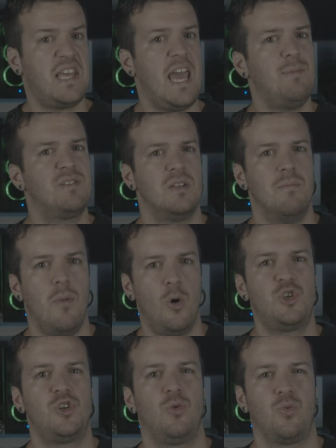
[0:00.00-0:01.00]
game is an
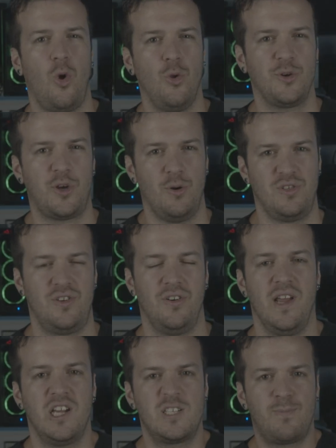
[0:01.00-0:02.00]
emotional roller
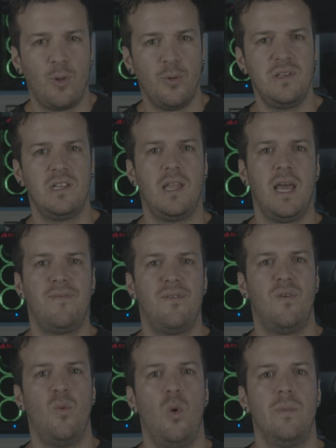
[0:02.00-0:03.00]
coaster, exploring the life
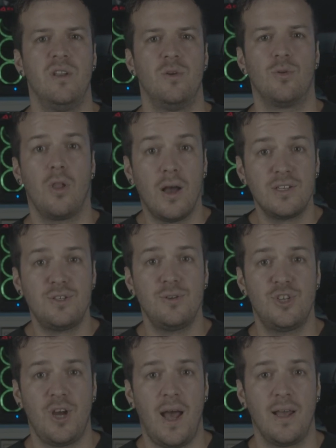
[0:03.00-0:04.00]
of a woman who lost her
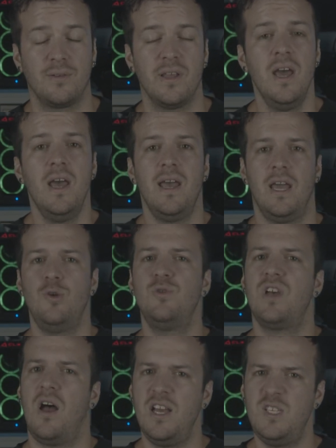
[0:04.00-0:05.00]
child and
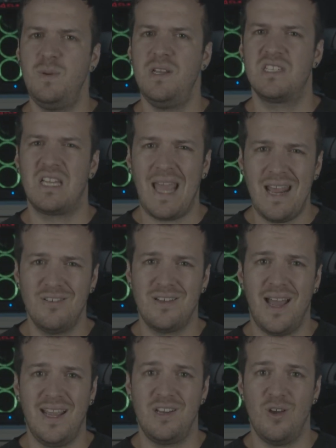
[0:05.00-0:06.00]
whose husband is later
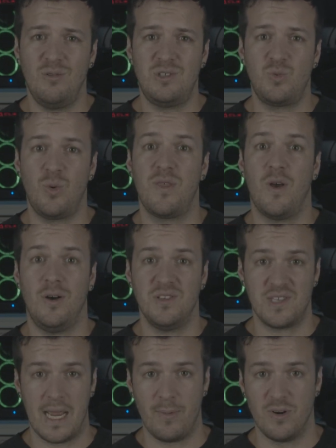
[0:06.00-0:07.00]
diagnosed with
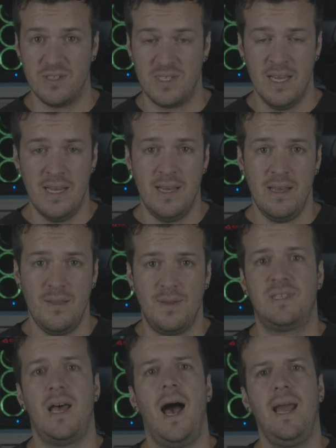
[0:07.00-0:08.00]
Alzheimer's.
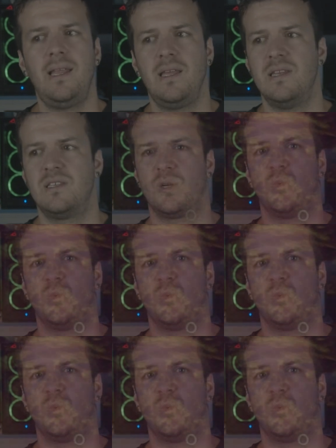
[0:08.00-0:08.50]
This island is a